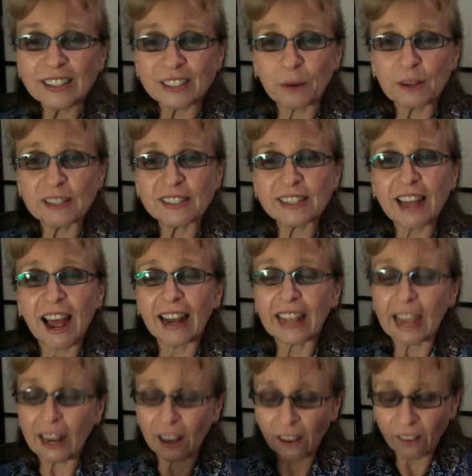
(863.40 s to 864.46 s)
we start
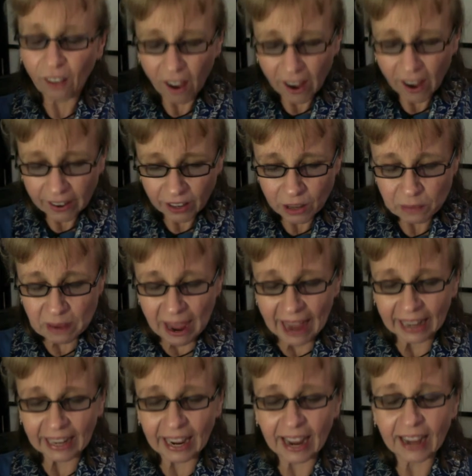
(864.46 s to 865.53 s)
again lying on the
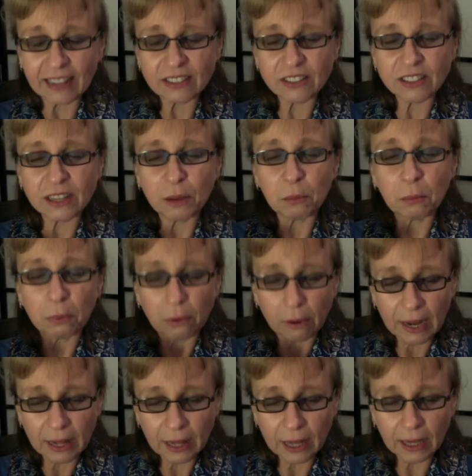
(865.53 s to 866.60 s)
back and just
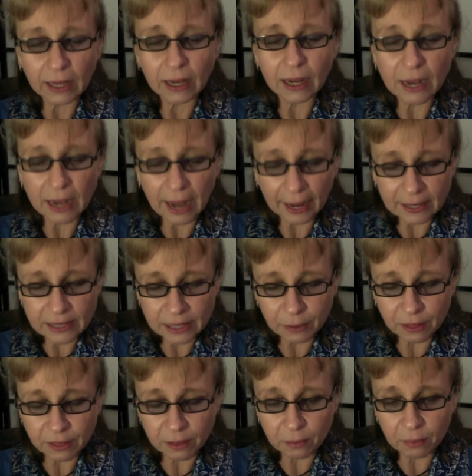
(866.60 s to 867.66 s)
breathing, connecting
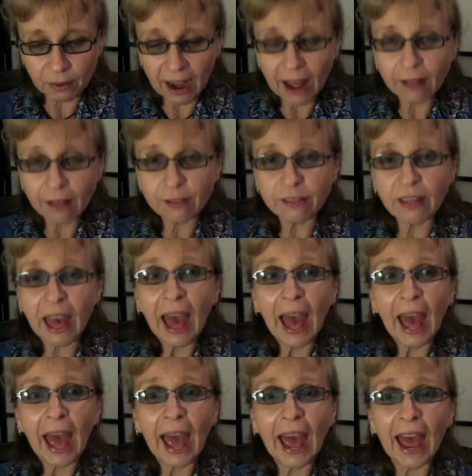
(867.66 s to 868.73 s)
with the breath,
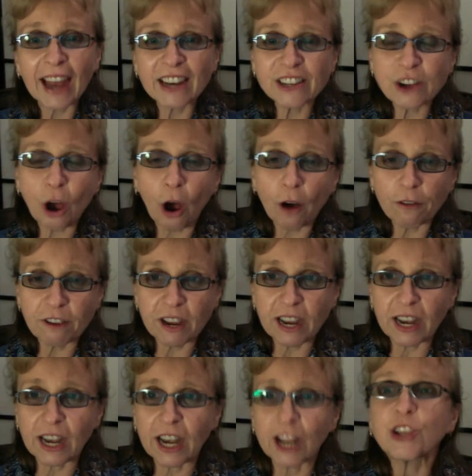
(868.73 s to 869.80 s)
and
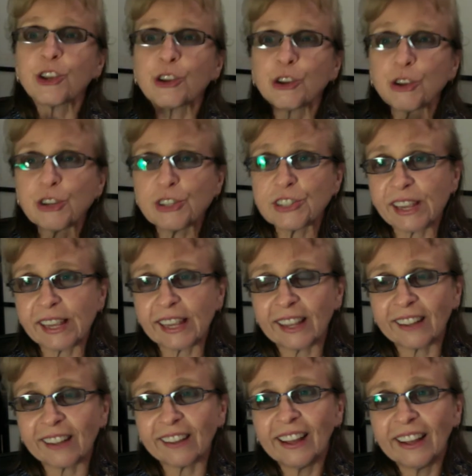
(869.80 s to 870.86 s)
often
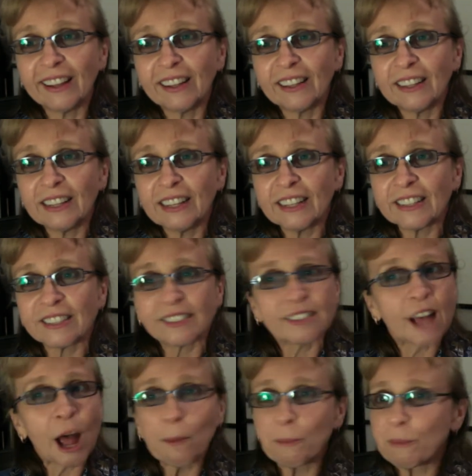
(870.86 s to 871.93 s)
using
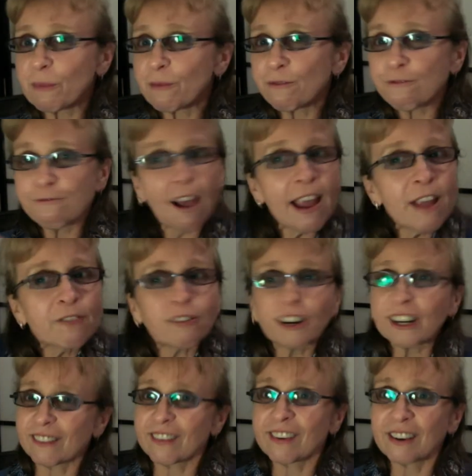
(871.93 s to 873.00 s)
some
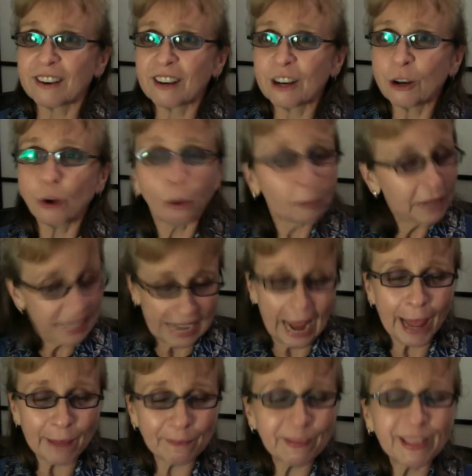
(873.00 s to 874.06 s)
favorite normally
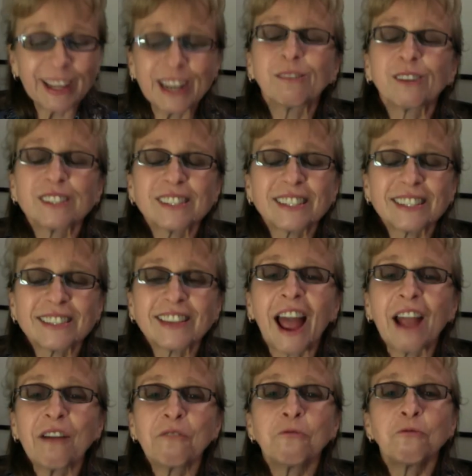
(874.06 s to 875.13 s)
name that he wants to
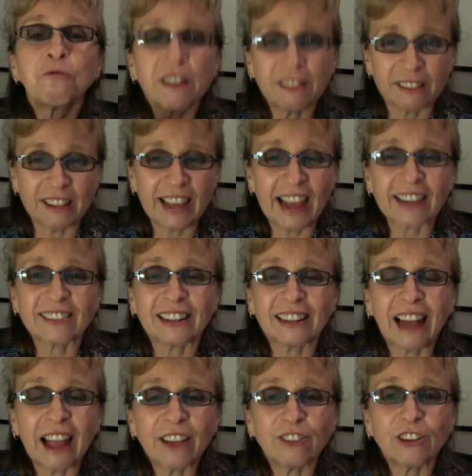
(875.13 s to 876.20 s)
say with the
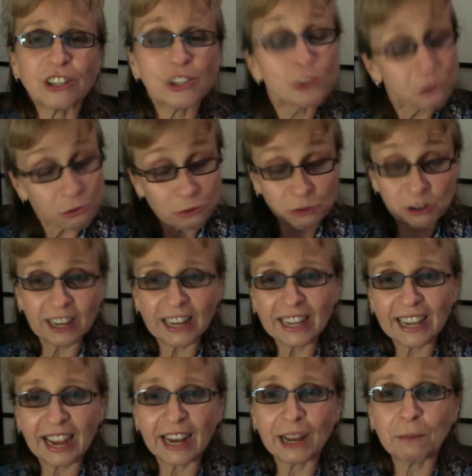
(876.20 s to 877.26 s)
exhalation to really
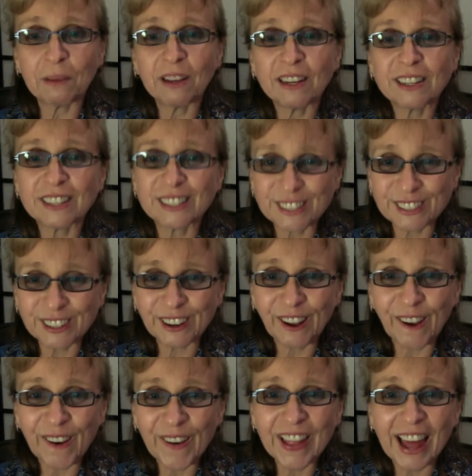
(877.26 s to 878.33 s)
get him to
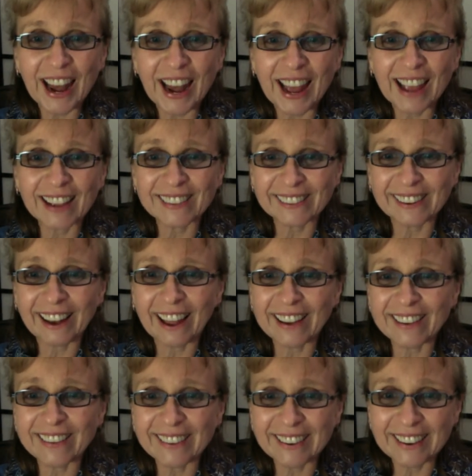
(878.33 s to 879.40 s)
slow that
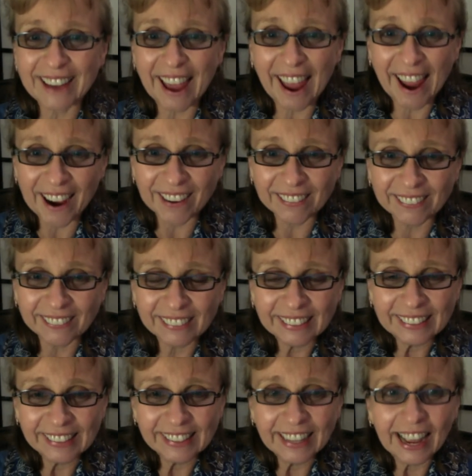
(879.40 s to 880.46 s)
exhalation down.
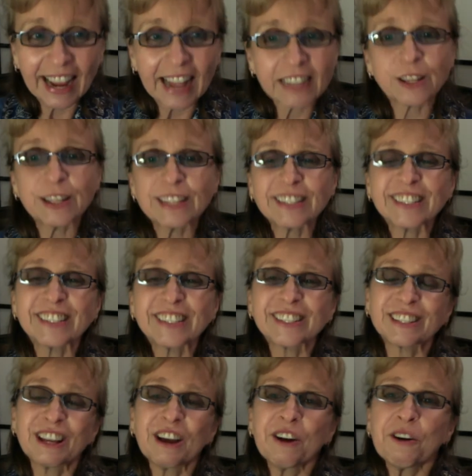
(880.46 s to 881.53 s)
Again, so this
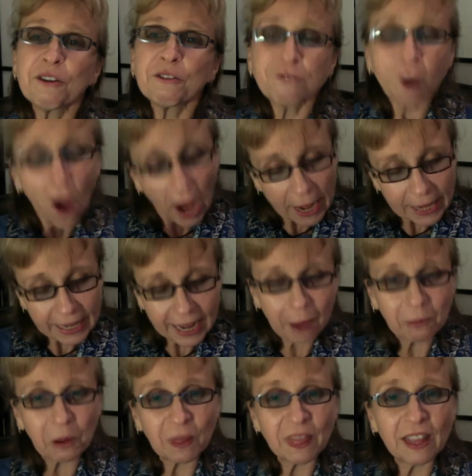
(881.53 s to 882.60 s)
is finding
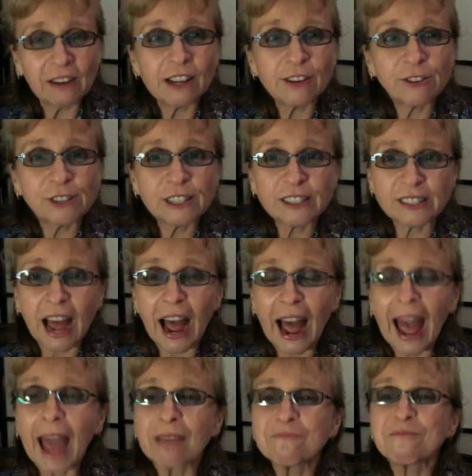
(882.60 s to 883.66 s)
out what their interests
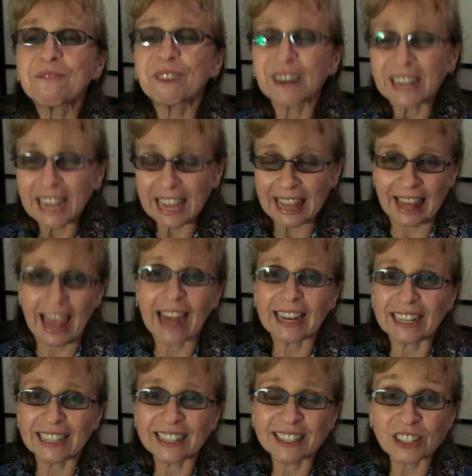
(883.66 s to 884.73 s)
are and bringing that
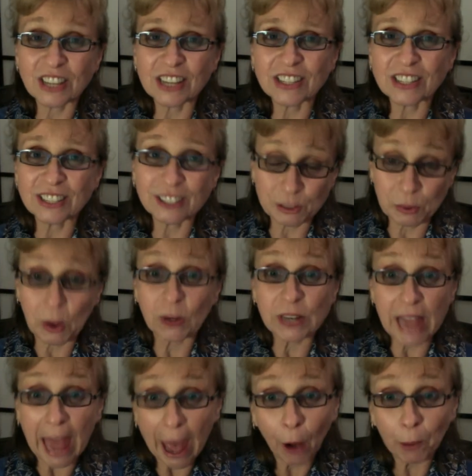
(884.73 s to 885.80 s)
into the sessions as well
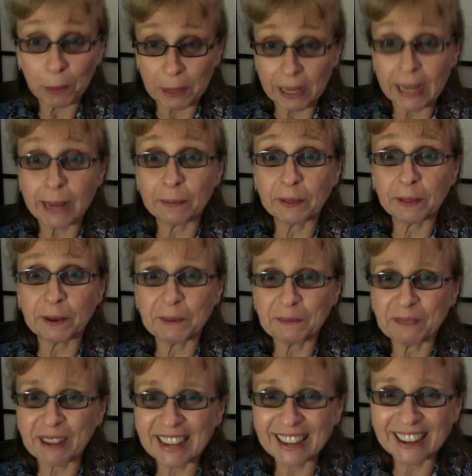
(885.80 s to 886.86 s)
to help keep
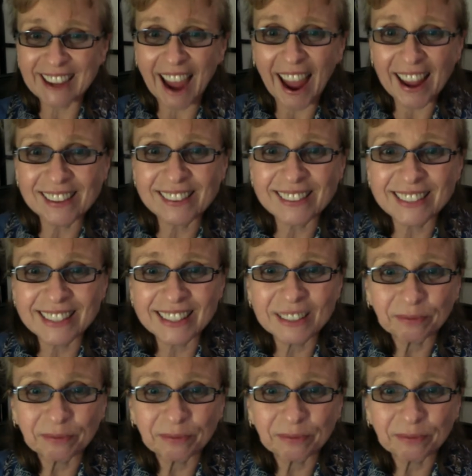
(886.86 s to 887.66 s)
them engaged.